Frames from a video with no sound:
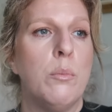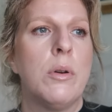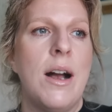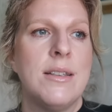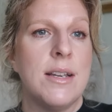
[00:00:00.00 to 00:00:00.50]

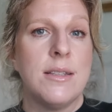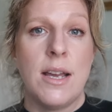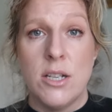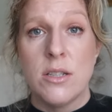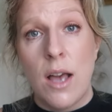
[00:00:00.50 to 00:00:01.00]
process, I
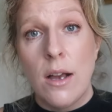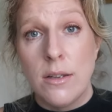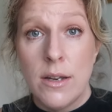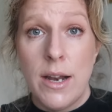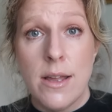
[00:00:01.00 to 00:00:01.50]
just got
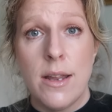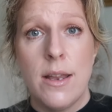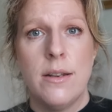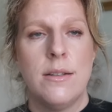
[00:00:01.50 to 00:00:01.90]
good at it.